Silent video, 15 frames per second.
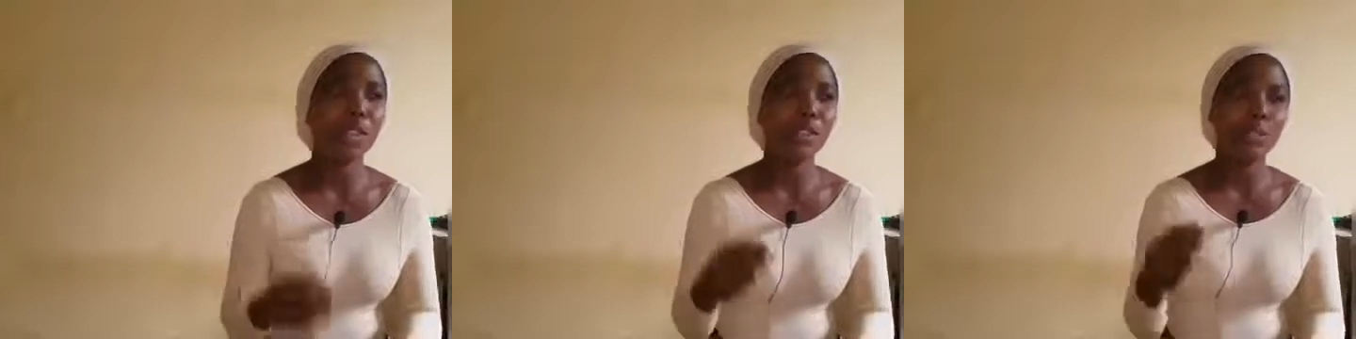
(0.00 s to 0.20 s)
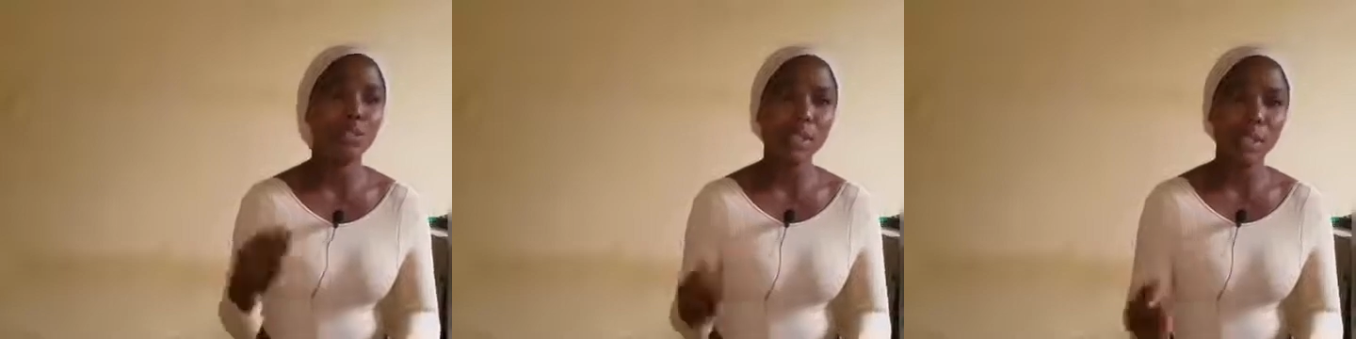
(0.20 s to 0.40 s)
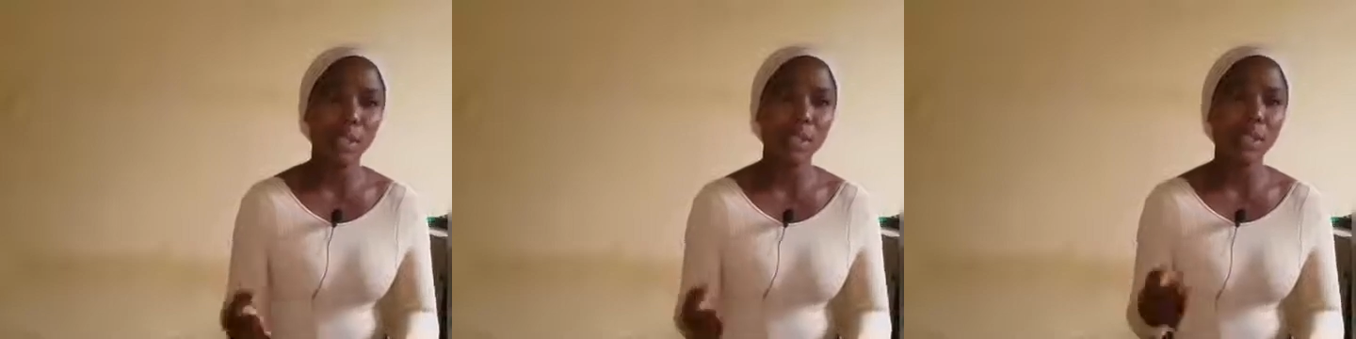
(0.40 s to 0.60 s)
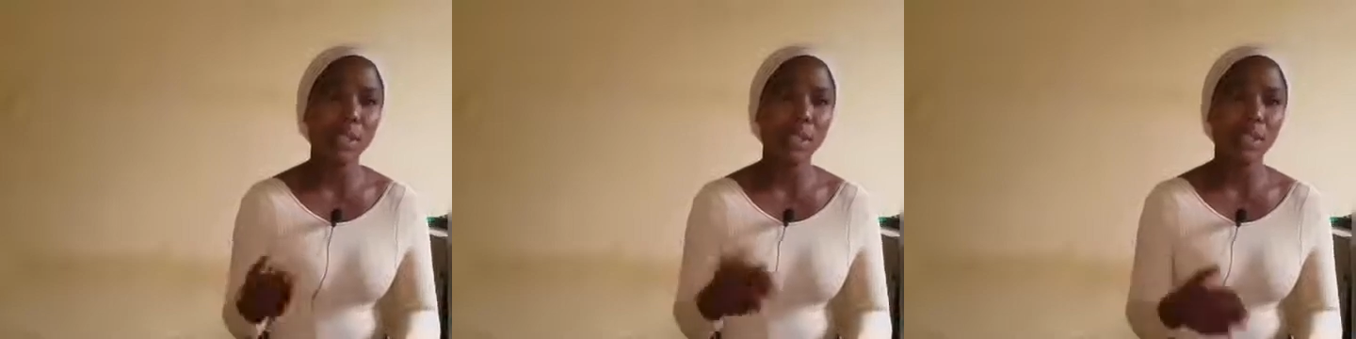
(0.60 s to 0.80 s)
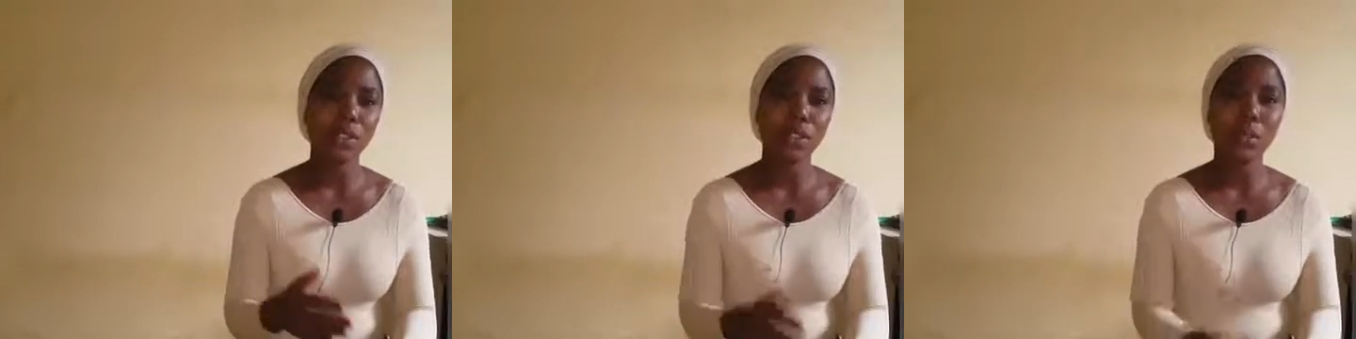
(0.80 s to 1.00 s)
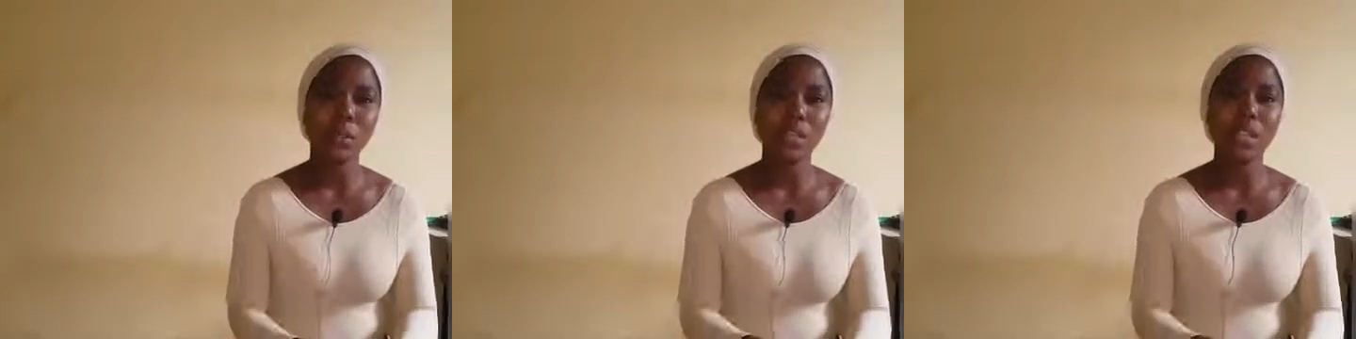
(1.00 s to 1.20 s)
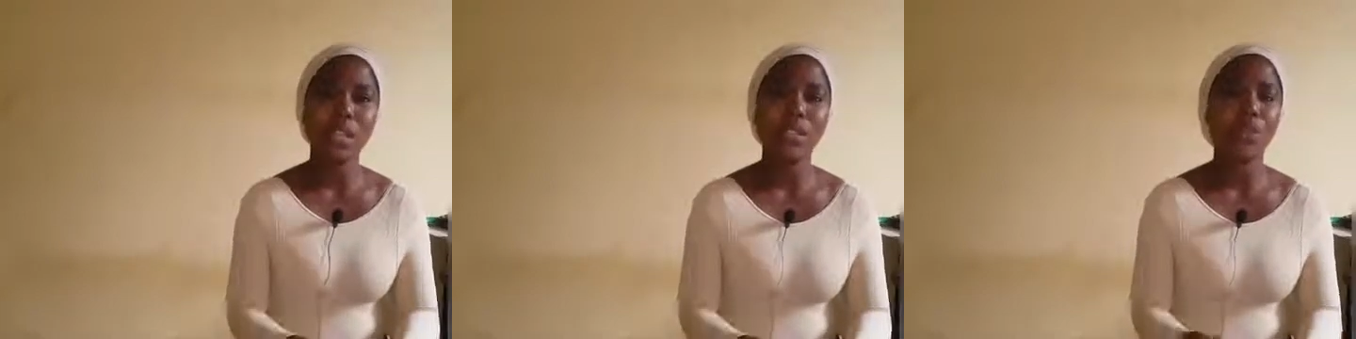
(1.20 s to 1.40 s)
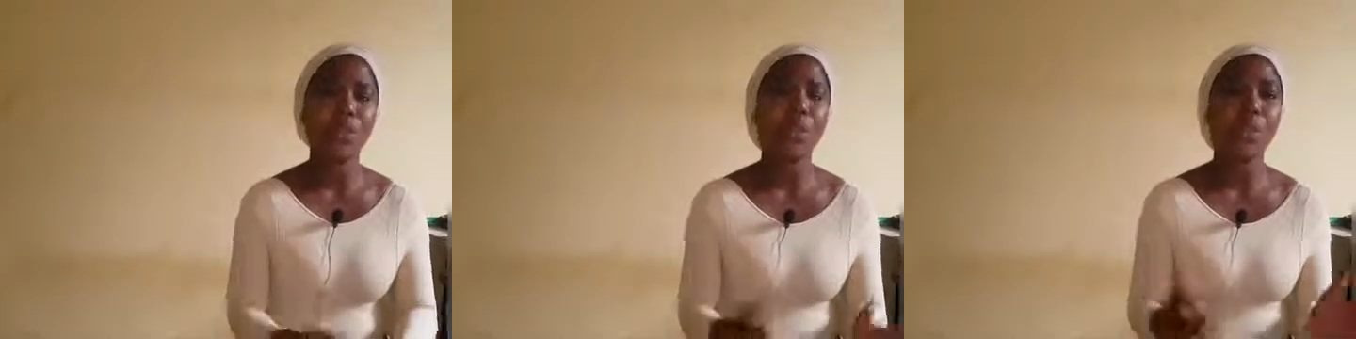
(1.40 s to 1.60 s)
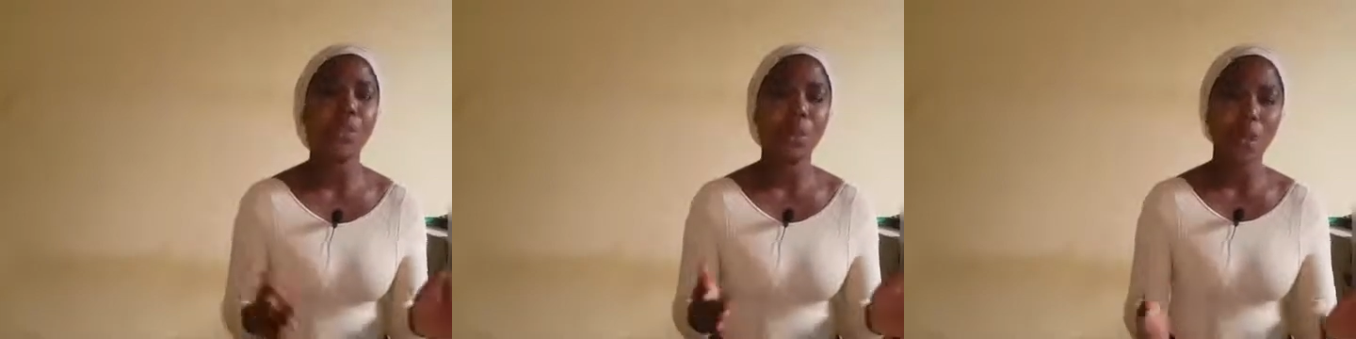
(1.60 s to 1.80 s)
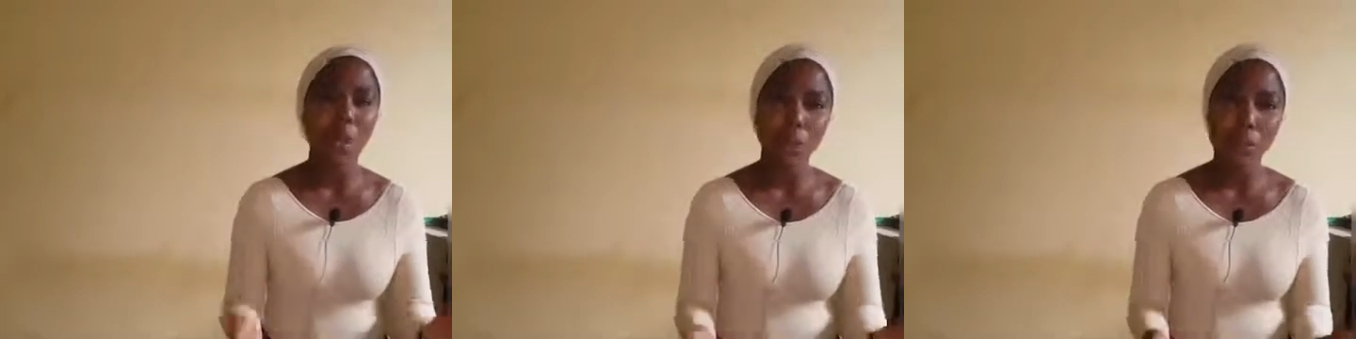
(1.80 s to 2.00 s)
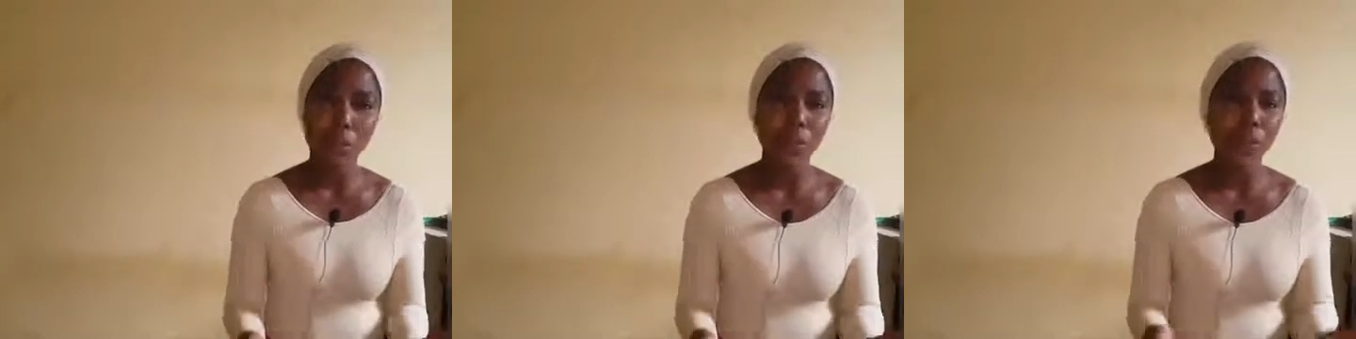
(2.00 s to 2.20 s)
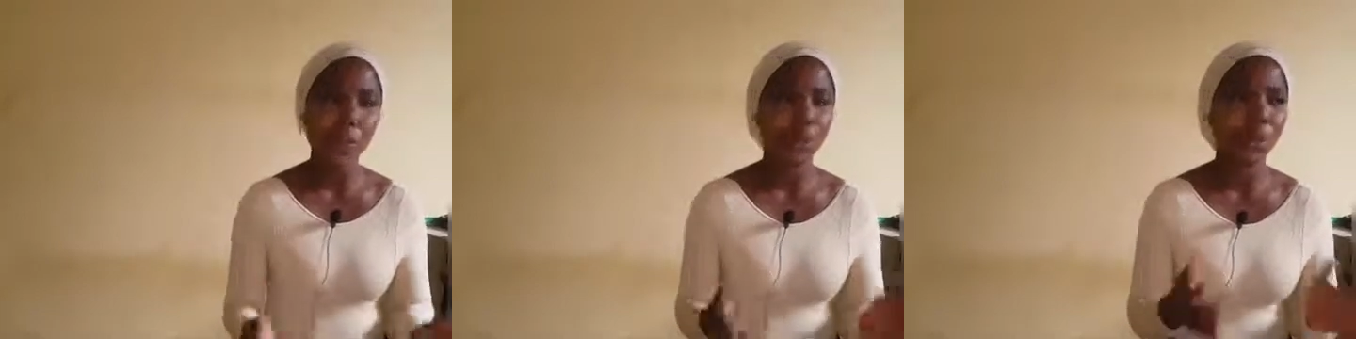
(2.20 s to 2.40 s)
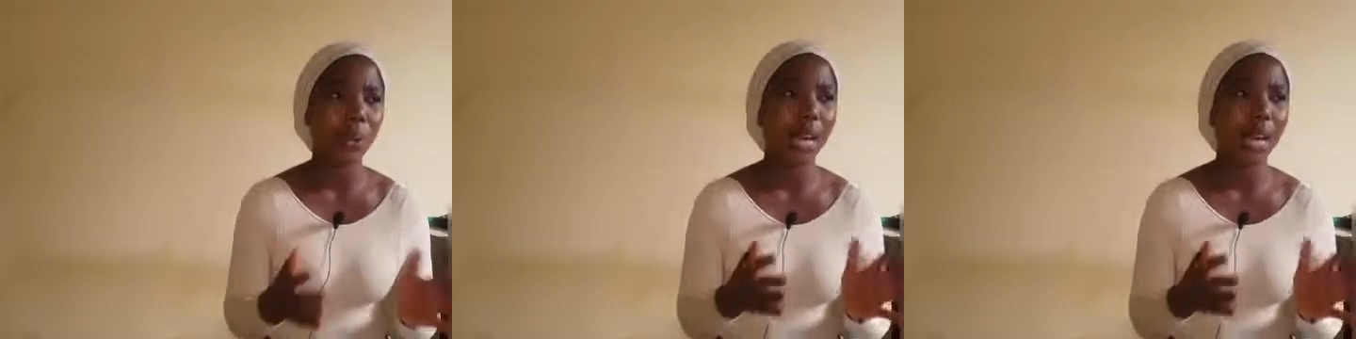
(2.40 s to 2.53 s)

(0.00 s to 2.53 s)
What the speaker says: you need to get someone that is going to help you